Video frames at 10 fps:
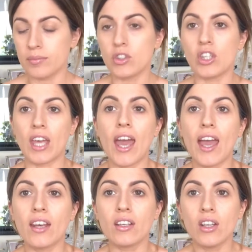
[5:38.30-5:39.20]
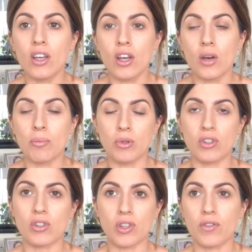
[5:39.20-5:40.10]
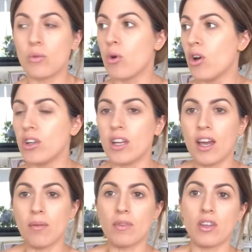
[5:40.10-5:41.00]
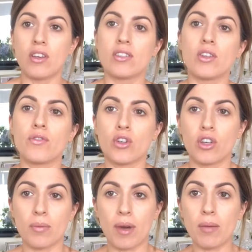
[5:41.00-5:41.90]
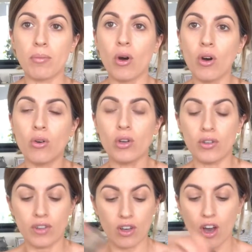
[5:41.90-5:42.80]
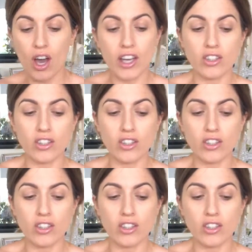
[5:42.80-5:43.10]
You can put this on if you want, the soft ochre paint pot all over the eye.